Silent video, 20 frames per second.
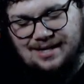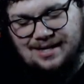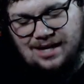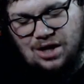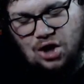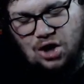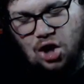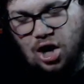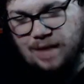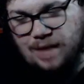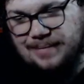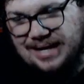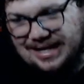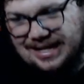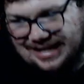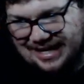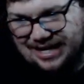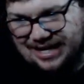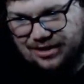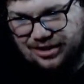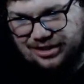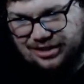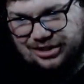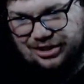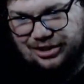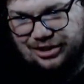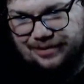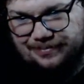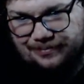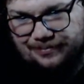our main
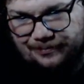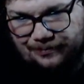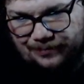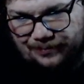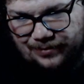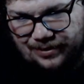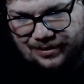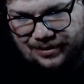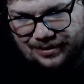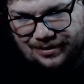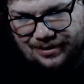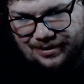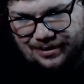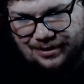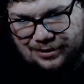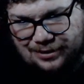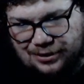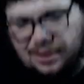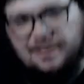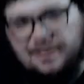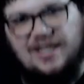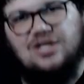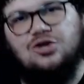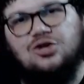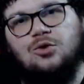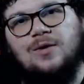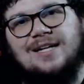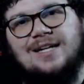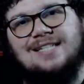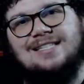character, the big
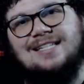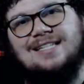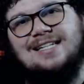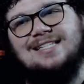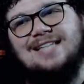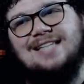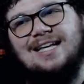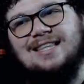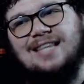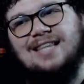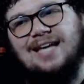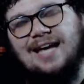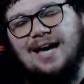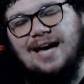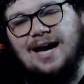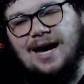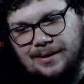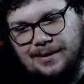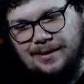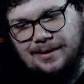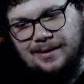twist is that the